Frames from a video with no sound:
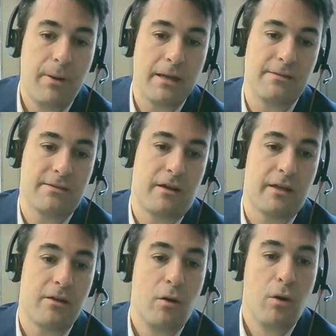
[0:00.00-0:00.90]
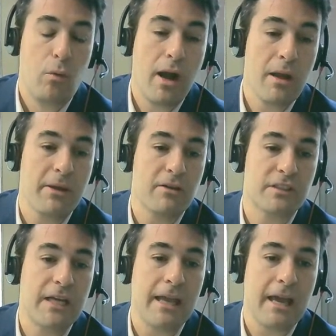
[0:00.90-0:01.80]
by design. Why?
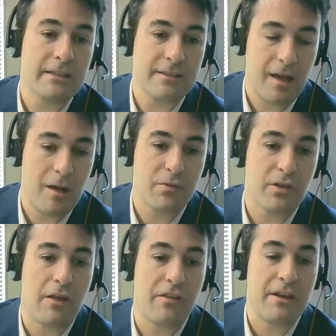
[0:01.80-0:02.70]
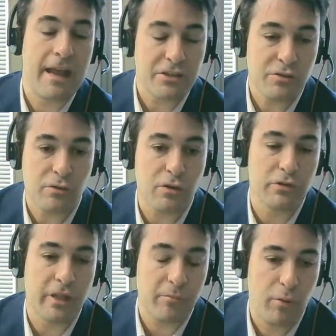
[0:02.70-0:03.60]
Because Gaia-X Hubs are the national
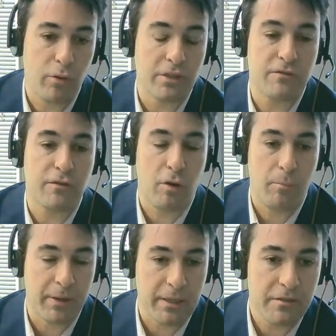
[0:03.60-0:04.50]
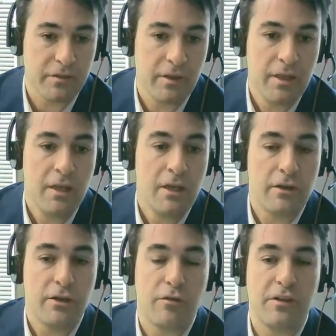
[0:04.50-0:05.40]
contact points for companies.
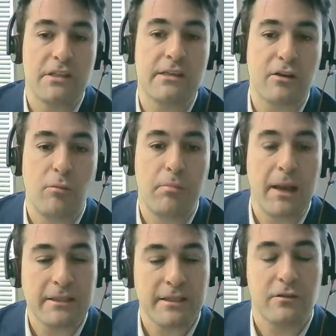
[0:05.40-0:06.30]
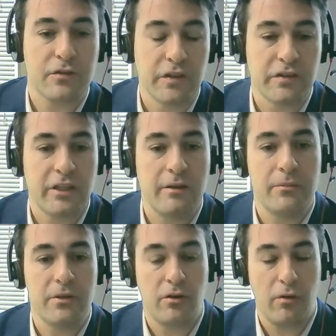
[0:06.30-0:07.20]
You know, this is a complex
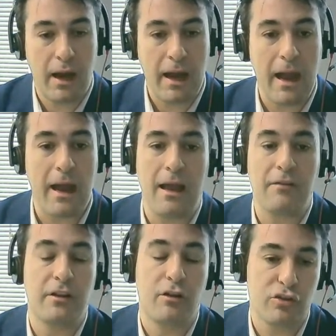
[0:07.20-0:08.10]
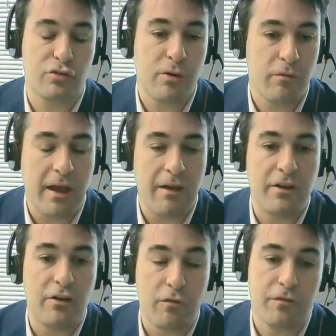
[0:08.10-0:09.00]
ecosystem. You know, I have the luxury of
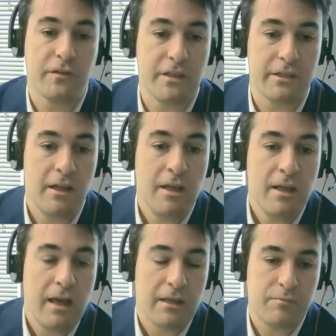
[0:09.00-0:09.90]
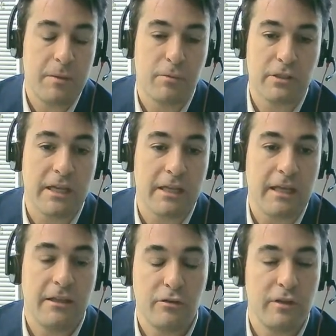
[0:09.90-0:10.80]
having an office that has people
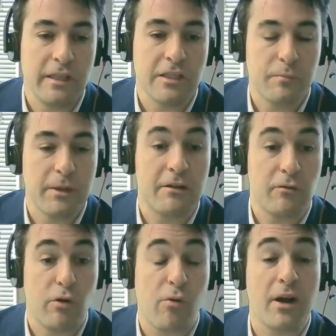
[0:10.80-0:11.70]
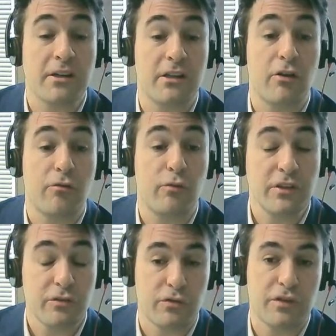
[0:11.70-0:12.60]
dedicated to this, but it requires a lot of
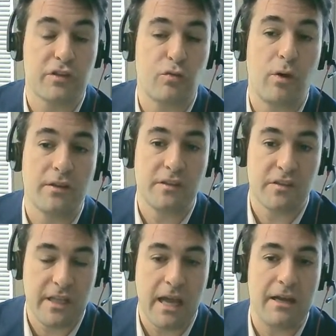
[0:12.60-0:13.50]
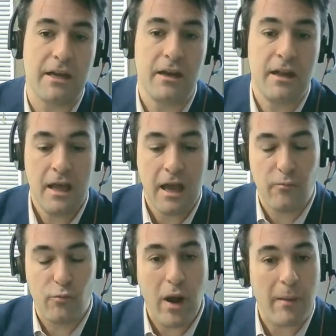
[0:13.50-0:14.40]
resources to understand and
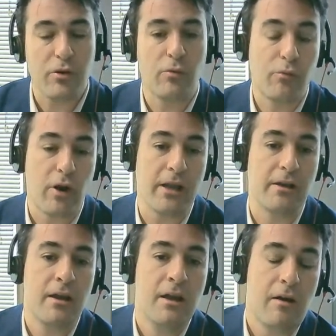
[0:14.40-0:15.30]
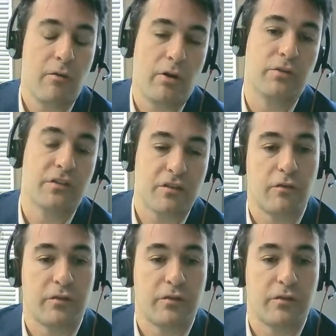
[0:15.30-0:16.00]
wrap your brain around this